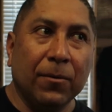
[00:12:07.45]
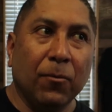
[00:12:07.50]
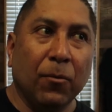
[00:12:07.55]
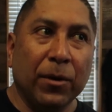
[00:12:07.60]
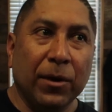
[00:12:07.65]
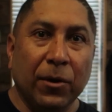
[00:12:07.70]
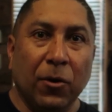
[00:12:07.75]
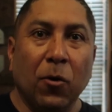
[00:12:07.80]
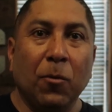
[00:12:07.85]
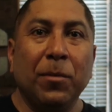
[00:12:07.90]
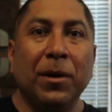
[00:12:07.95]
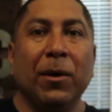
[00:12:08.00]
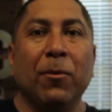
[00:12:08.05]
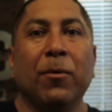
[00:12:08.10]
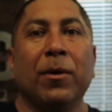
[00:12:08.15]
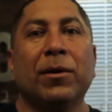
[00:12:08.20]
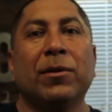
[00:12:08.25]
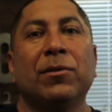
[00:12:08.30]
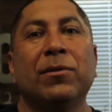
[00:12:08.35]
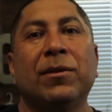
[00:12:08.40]
Warrior Hope
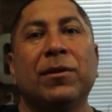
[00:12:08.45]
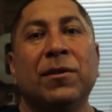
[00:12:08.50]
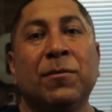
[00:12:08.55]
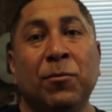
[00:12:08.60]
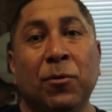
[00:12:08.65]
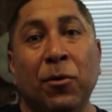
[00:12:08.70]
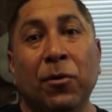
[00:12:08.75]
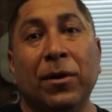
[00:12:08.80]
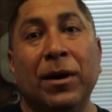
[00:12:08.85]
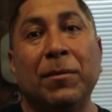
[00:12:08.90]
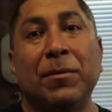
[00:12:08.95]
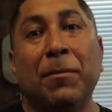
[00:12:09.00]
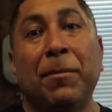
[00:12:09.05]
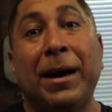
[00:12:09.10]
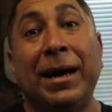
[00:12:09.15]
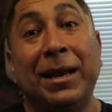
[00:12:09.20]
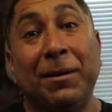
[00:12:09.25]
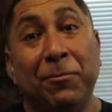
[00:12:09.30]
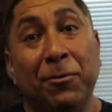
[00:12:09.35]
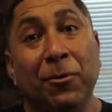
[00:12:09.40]
Network, this program, the
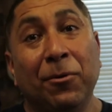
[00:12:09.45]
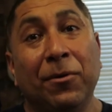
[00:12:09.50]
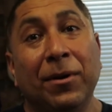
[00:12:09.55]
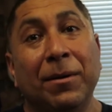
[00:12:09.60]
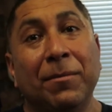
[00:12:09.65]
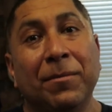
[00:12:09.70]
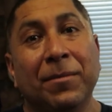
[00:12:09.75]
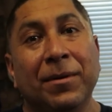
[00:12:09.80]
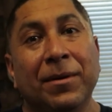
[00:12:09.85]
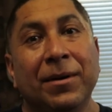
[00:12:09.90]
pilot program.